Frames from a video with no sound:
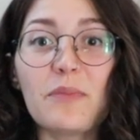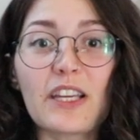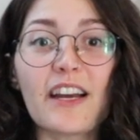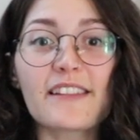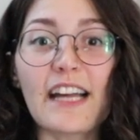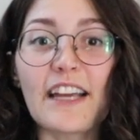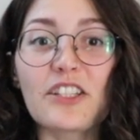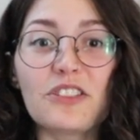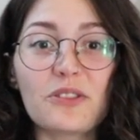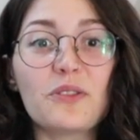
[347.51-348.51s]
because I
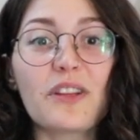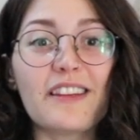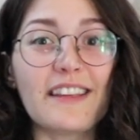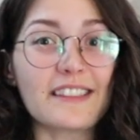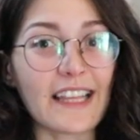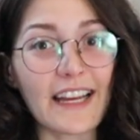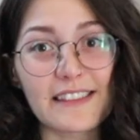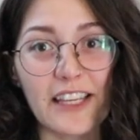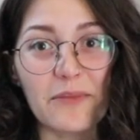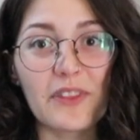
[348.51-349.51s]
can do the
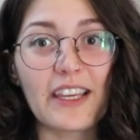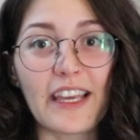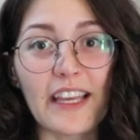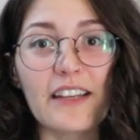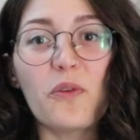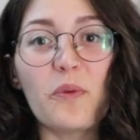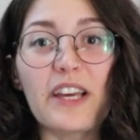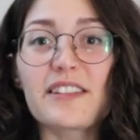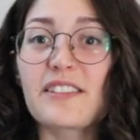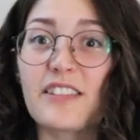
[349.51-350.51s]
exact same thing
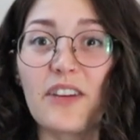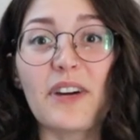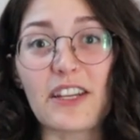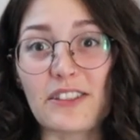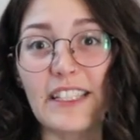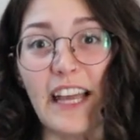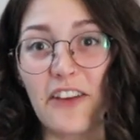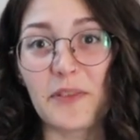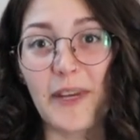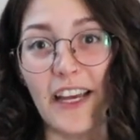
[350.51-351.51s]
with stuff I already
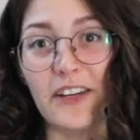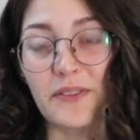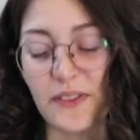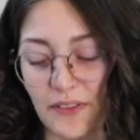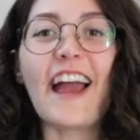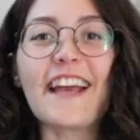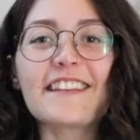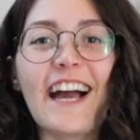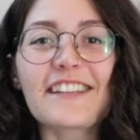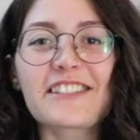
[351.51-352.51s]
have in my house.
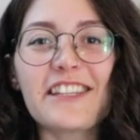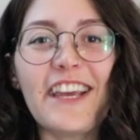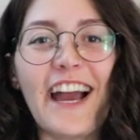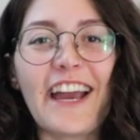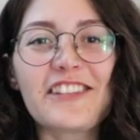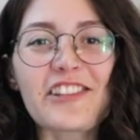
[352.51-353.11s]
And lastly, I